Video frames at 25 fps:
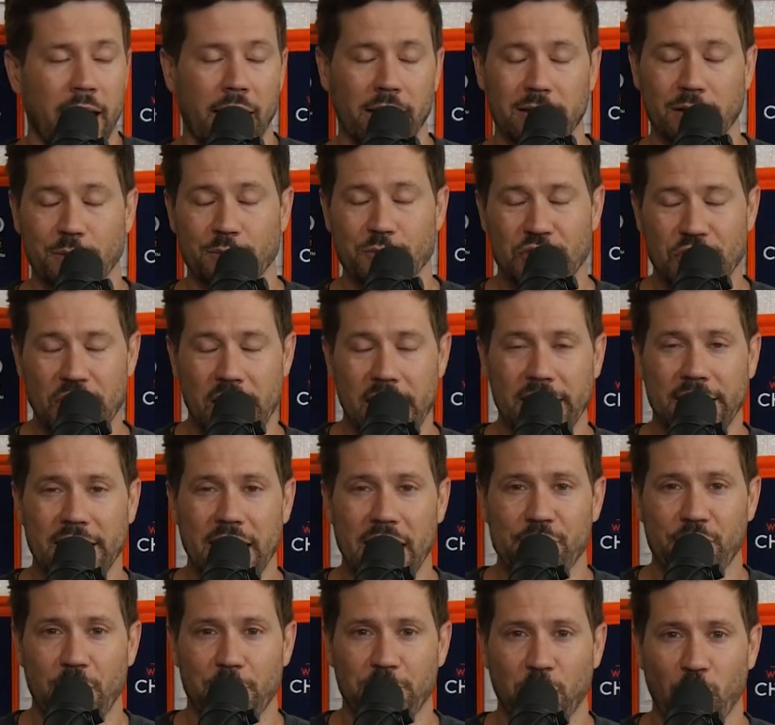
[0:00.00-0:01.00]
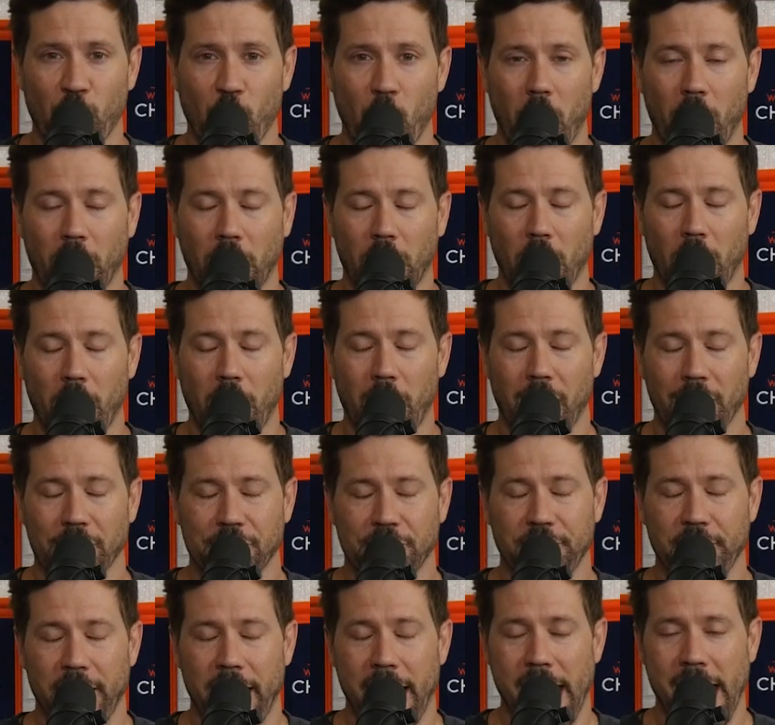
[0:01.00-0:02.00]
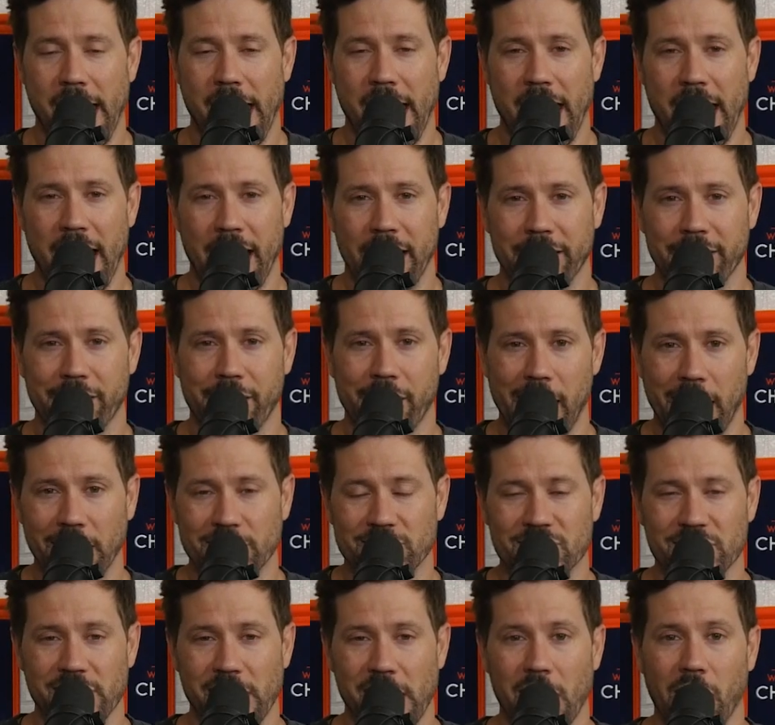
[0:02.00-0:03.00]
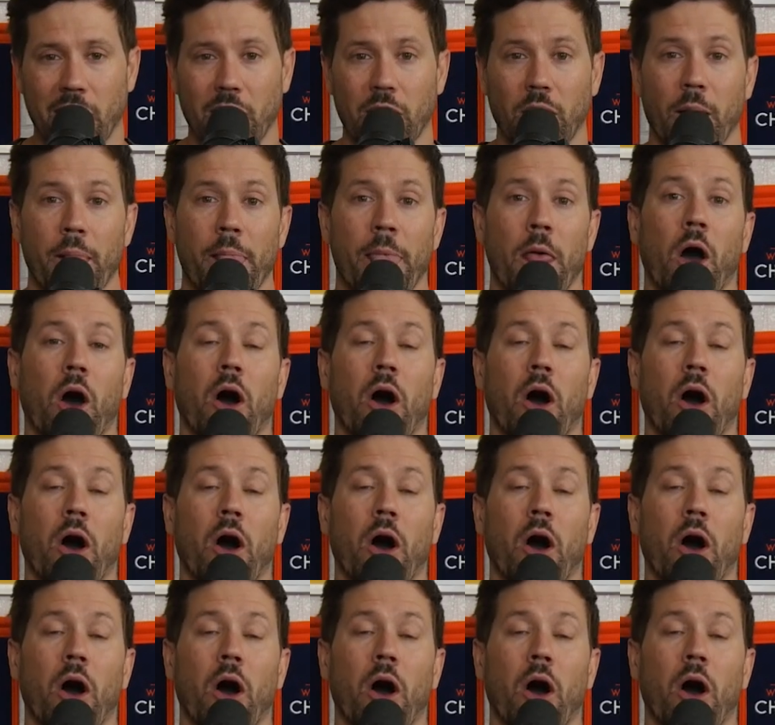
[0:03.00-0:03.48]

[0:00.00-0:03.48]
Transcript: LMJ gave up the walk-off, and that's an L.